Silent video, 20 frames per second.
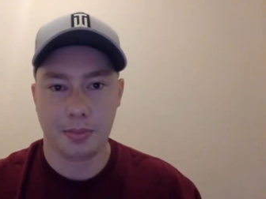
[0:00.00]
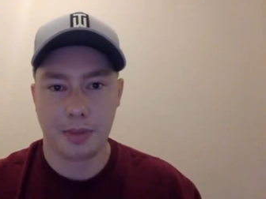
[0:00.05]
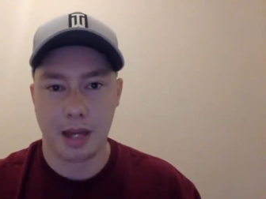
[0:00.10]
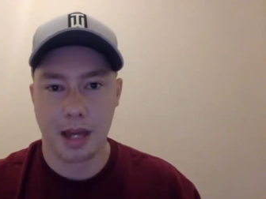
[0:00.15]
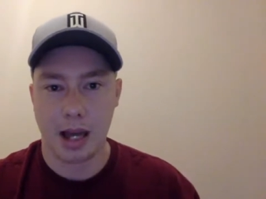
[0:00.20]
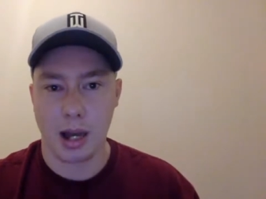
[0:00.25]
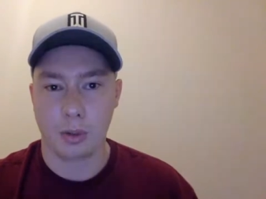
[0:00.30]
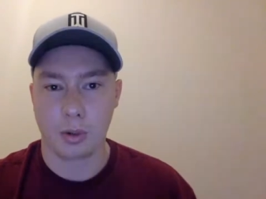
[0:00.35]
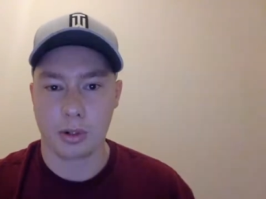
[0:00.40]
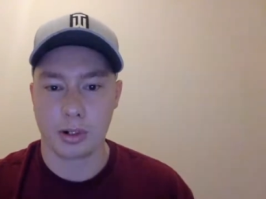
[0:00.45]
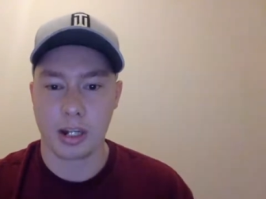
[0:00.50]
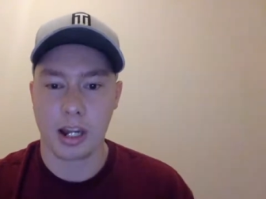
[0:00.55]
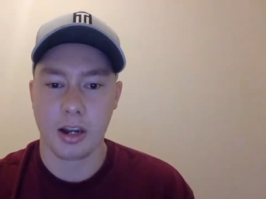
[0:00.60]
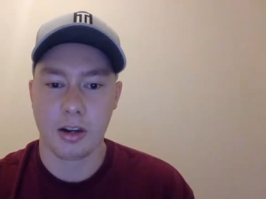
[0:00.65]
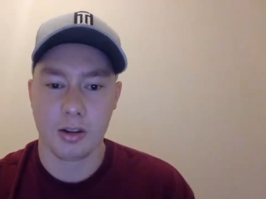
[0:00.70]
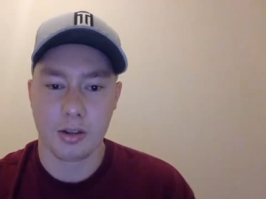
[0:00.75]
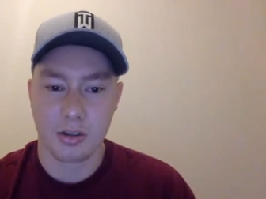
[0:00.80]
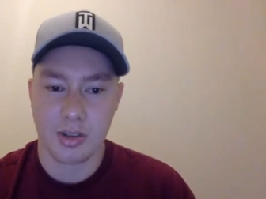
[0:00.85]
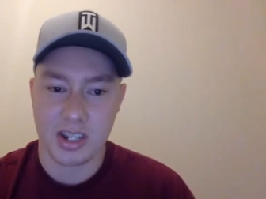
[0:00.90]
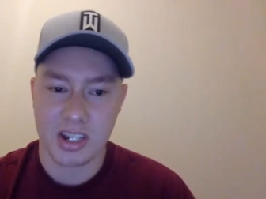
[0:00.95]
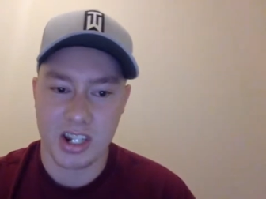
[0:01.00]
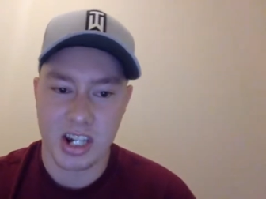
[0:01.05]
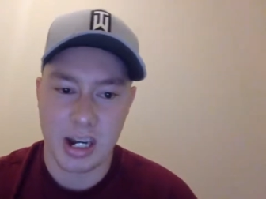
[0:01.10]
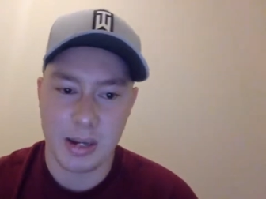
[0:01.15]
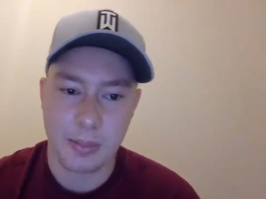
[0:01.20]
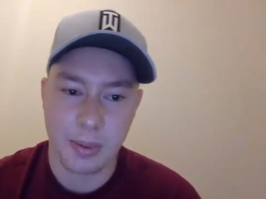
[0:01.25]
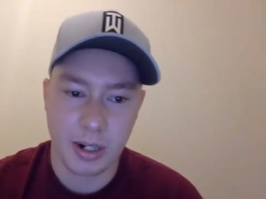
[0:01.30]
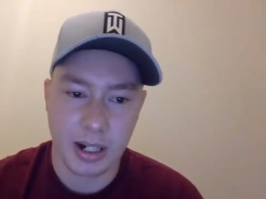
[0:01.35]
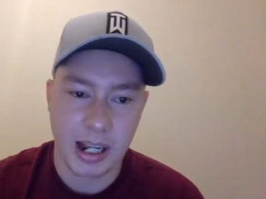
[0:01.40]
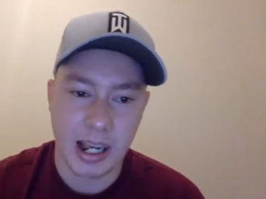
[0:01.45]
I would go to the
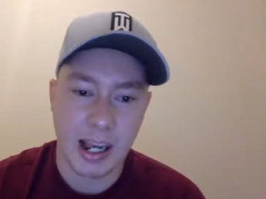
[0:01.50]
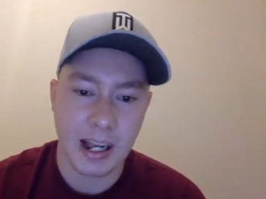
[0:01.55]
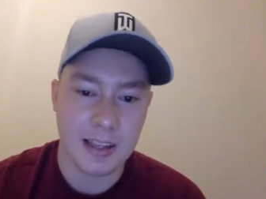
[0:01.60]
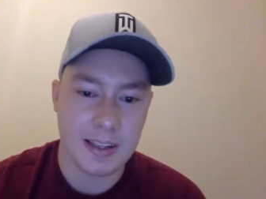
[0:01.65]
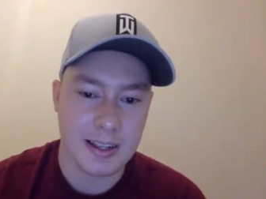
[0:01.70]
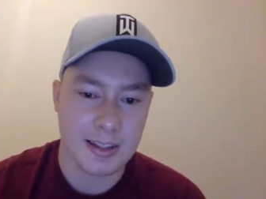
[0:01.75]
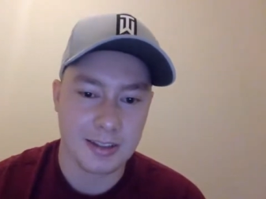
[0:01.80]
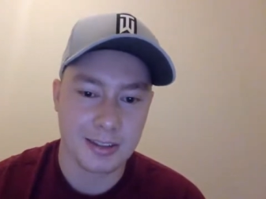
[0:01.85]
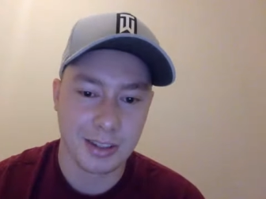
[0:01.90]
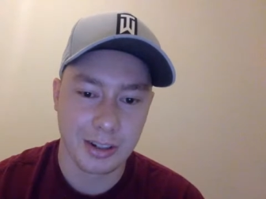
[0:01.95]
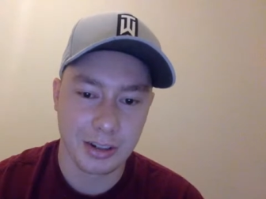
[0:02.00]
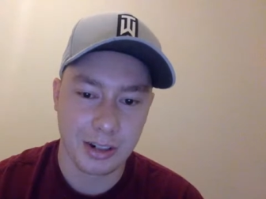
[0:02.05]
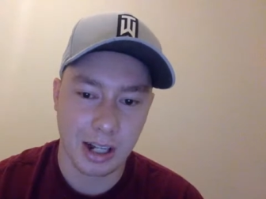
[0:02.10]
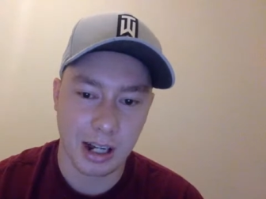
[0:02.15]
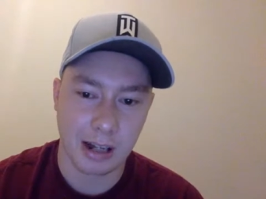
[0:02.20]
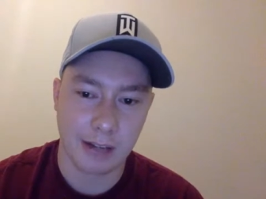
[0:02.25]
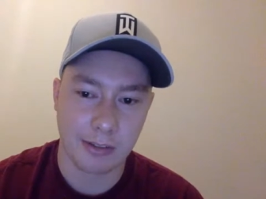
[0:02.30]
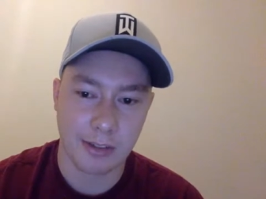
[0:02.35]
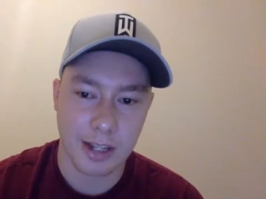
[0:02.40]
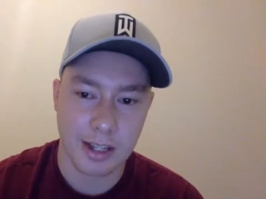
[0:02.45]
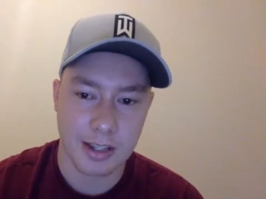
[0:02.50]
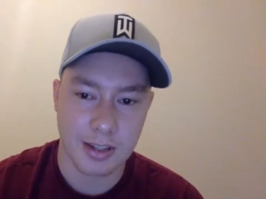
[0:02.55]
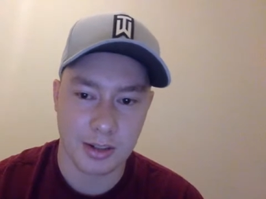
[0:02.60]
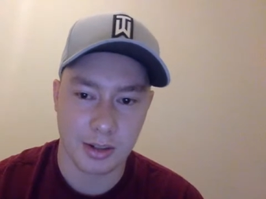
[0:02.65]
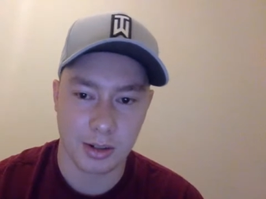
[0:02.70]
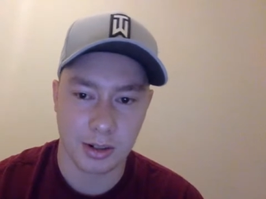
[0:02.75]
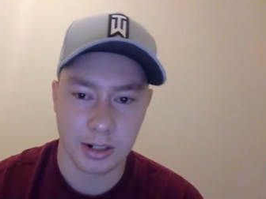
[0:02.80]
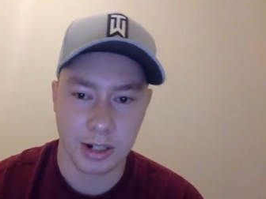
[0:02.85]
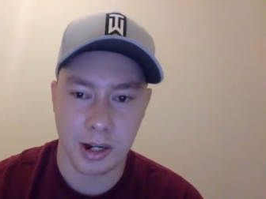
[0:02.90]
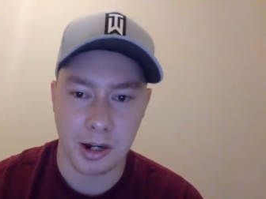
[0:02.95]
cheaper guy in this Duke offense
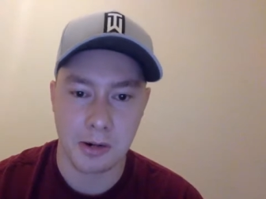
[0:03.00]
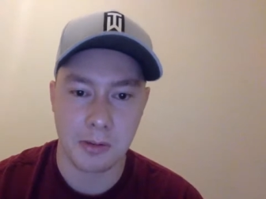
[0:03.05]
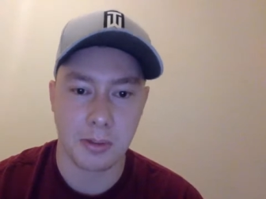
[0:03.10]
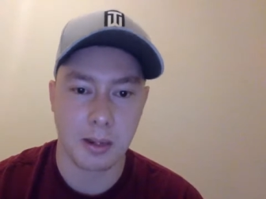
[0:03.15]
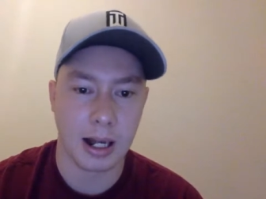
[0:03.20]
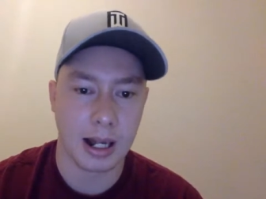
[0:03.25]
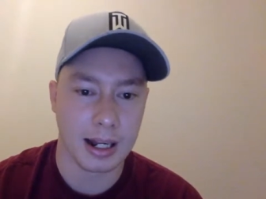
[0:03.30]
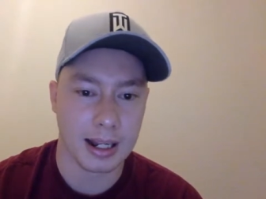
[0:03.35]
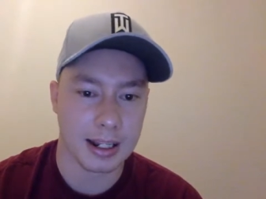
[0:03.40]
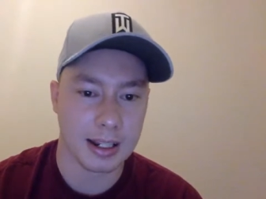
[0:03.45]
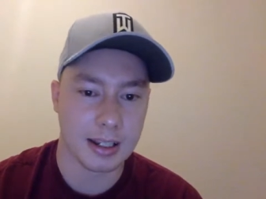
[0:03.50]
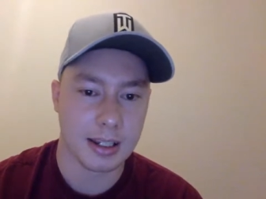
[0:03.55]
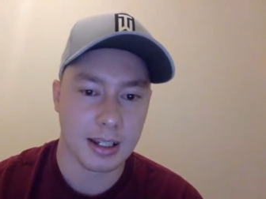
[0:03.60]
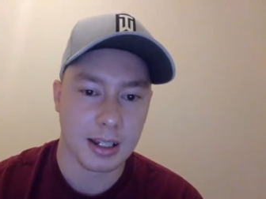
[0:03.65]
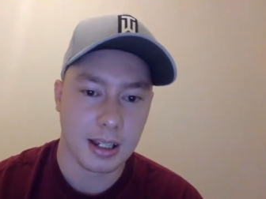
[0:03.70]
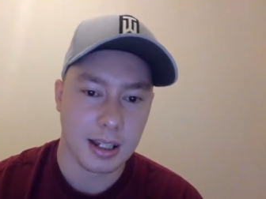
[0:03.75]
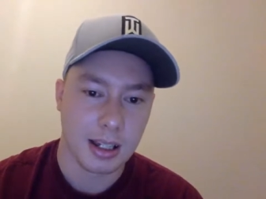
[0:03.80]
or nobody.